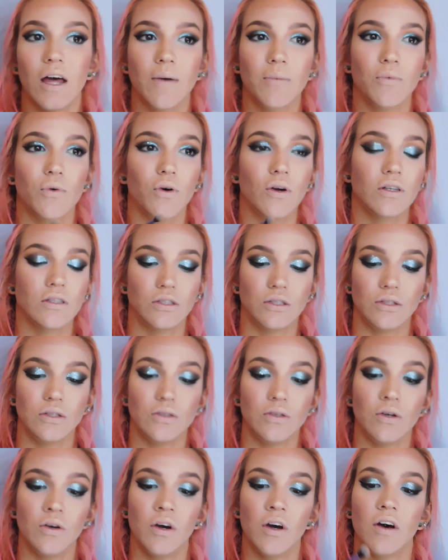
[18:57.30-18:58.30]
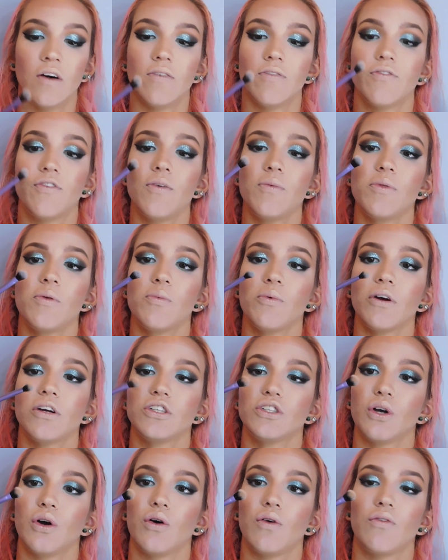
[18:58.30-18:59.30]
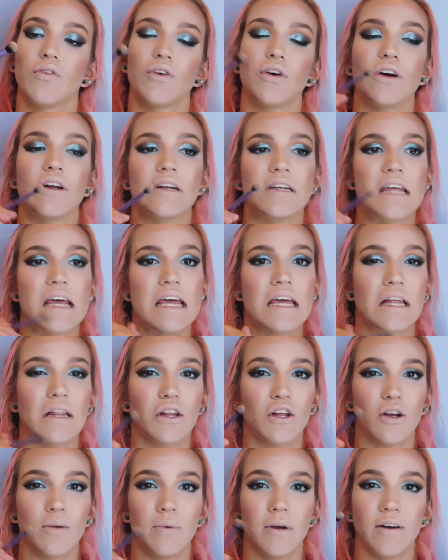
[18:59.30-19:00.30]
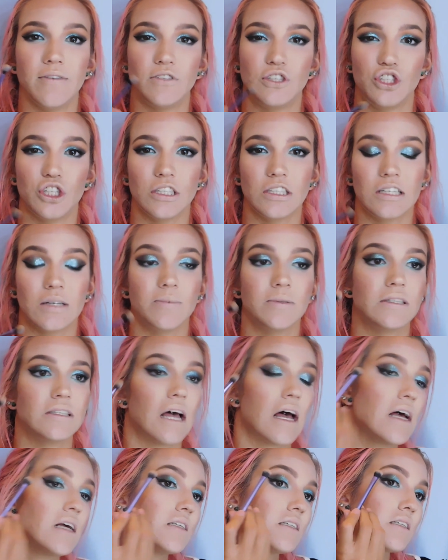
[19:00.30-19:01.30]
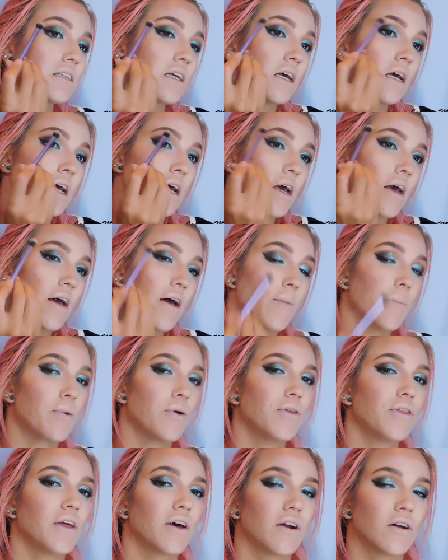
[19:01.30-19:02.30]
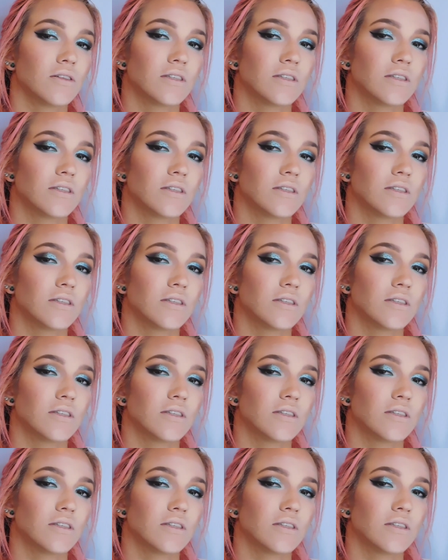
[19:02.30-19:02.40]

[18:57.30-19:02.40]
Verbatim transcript: I'm going to flip the brush over and take a little bit of just Obsessed and put that